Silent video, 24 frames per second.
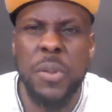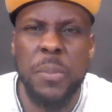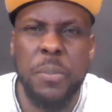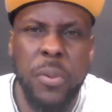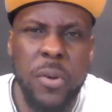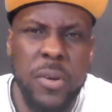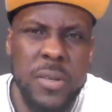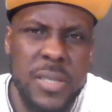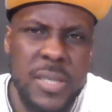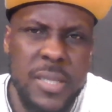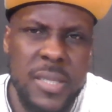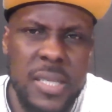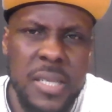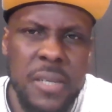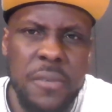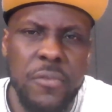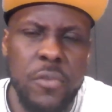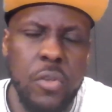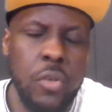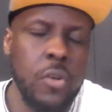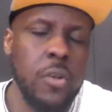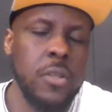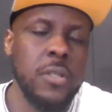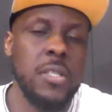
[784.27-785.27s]
be positive,
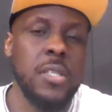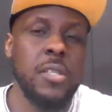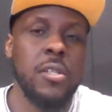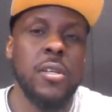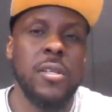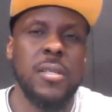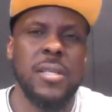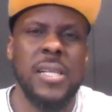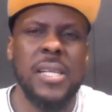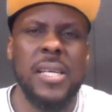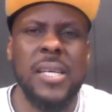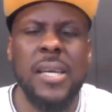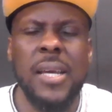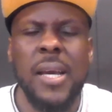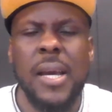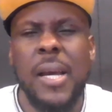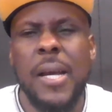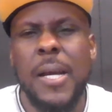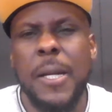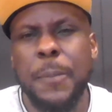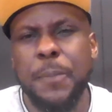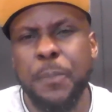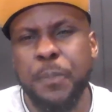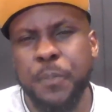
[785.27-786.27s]
to continuously
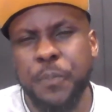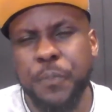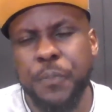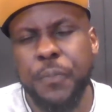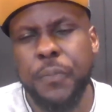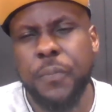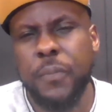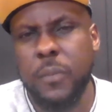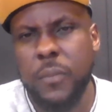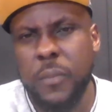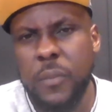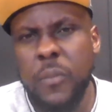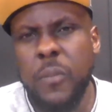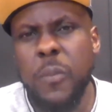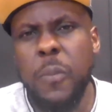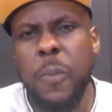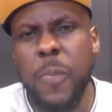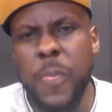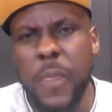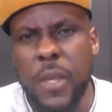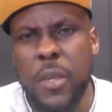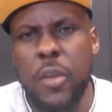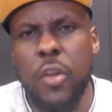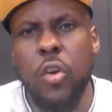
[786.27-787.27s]

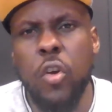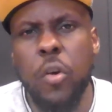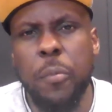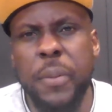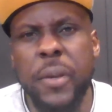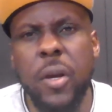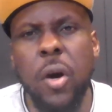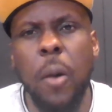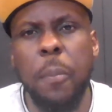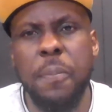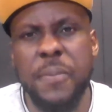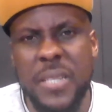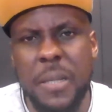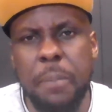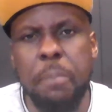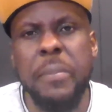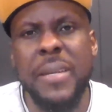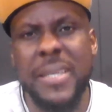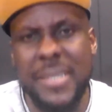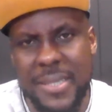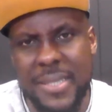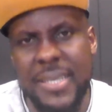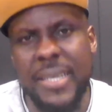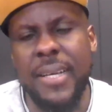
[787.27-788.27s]
be
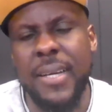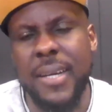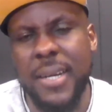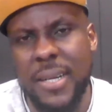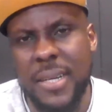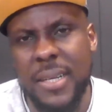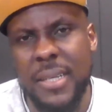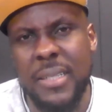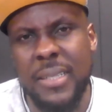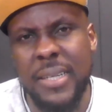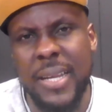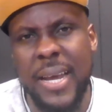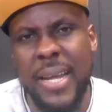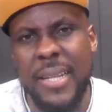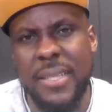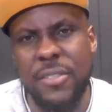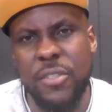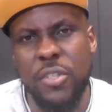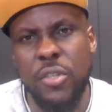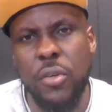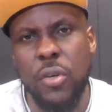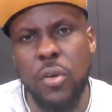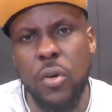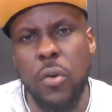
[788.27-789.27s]
optimistic that
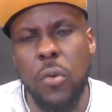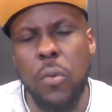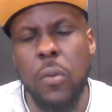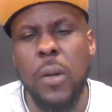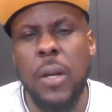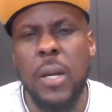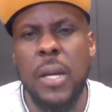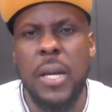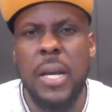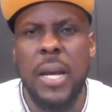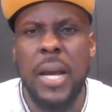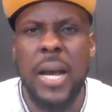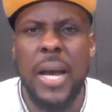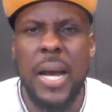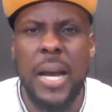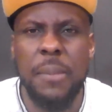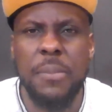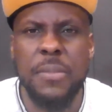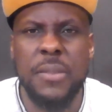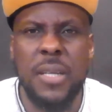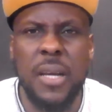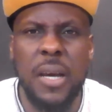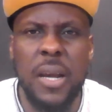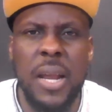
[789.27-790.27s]

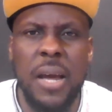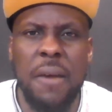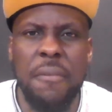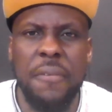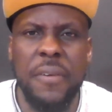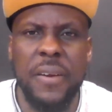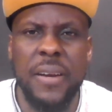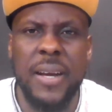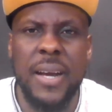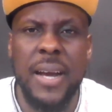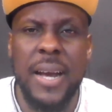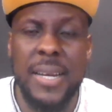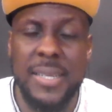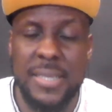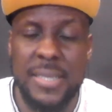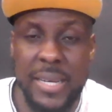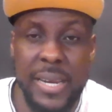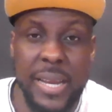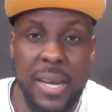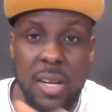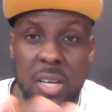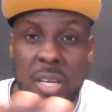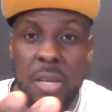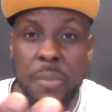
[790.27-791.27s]
South Africa, as
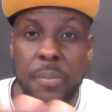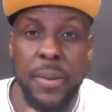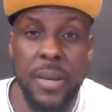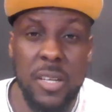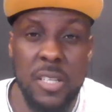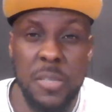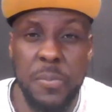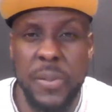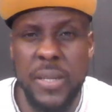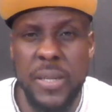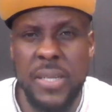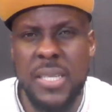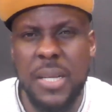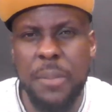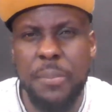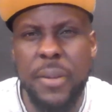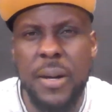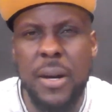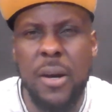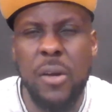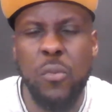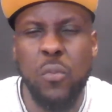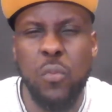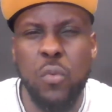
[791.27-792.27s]
Neil De Beer speaks
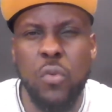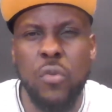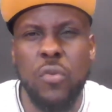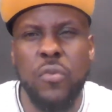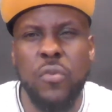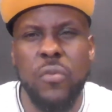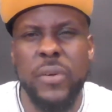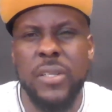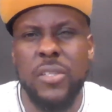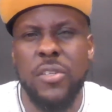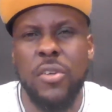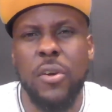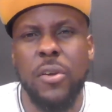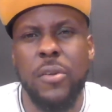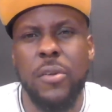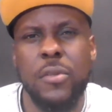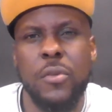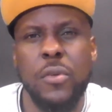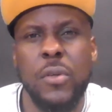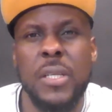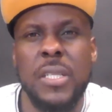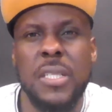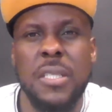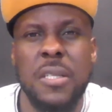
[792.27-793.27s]
about, would return
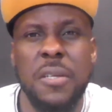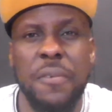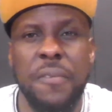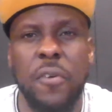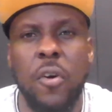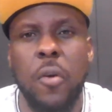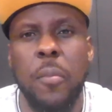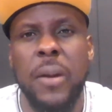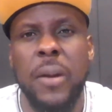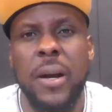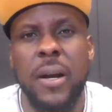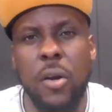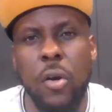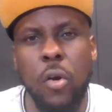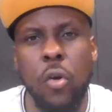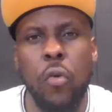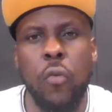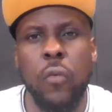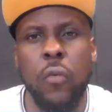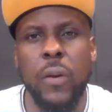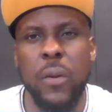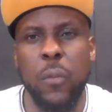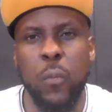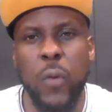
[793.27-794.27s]
to its former
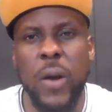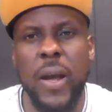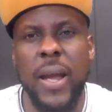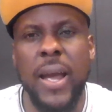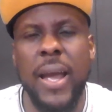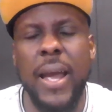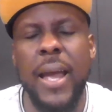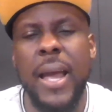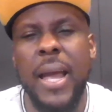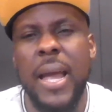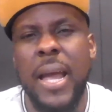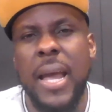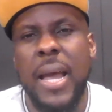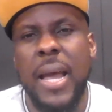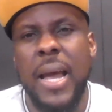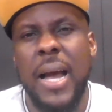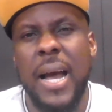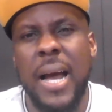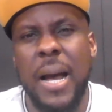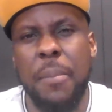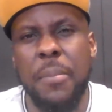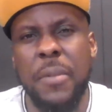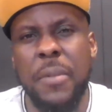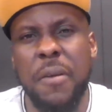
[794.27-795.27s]
glory, where
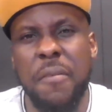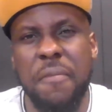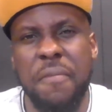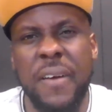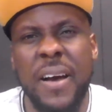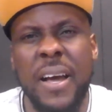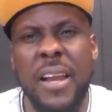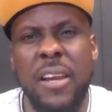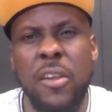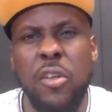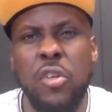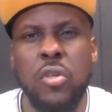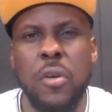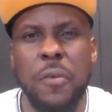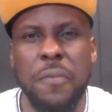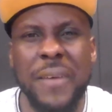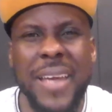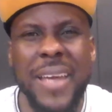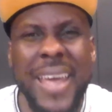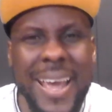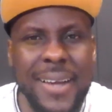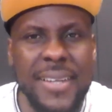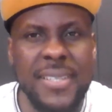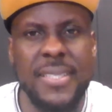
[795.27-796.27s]
the values of
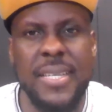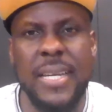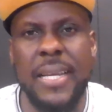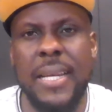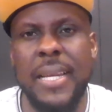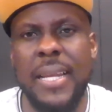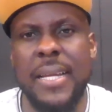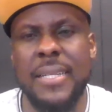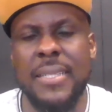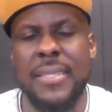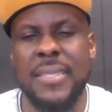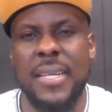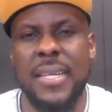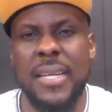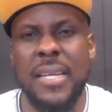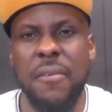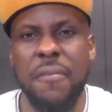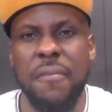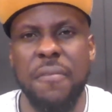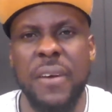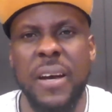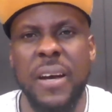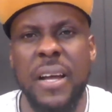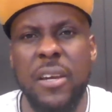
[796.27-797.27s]
excellence and
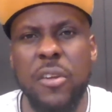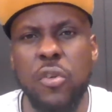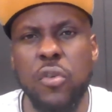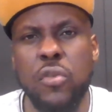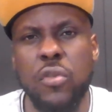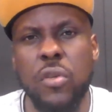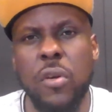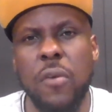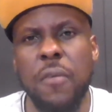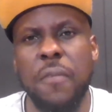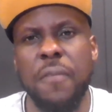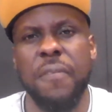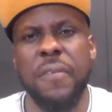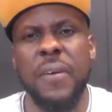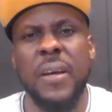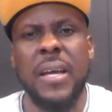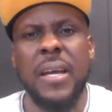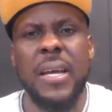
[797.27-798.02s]
the values of